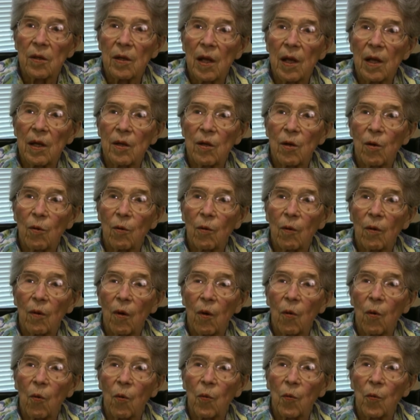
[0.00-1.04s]
They
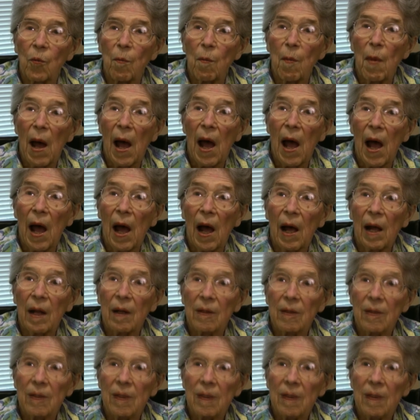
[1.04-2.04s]
owned miles.